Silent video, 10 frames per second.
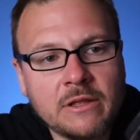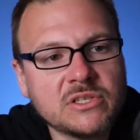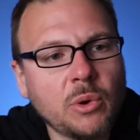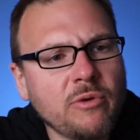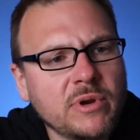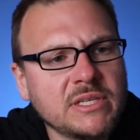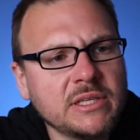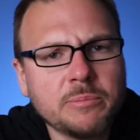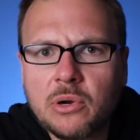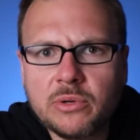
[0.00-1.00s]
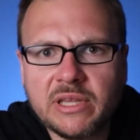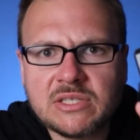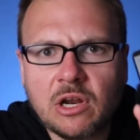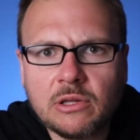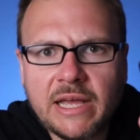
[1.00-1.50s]
So I recently broke
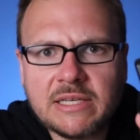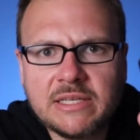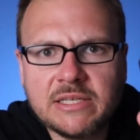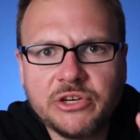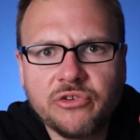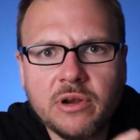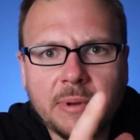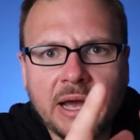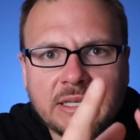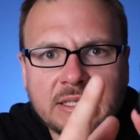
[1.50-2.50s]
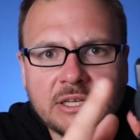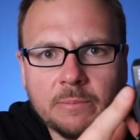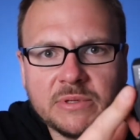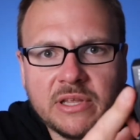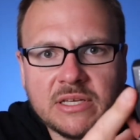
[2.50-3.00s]
this. On our last Disney trip, I
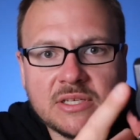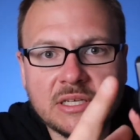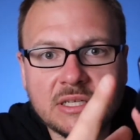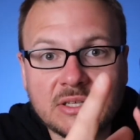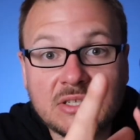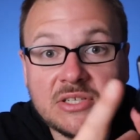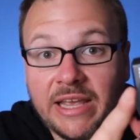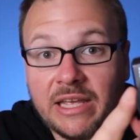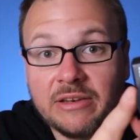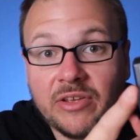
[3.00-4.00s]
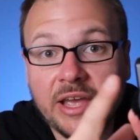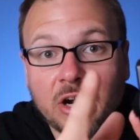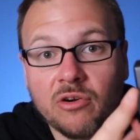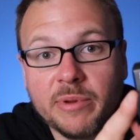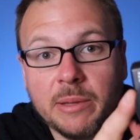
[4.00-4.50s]
dumped this into the sand at
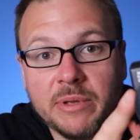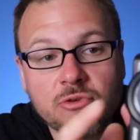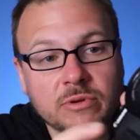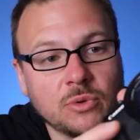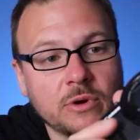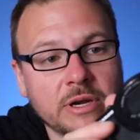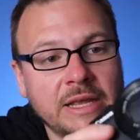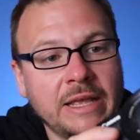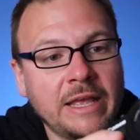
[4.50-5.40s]
Caribbean Beach Resort,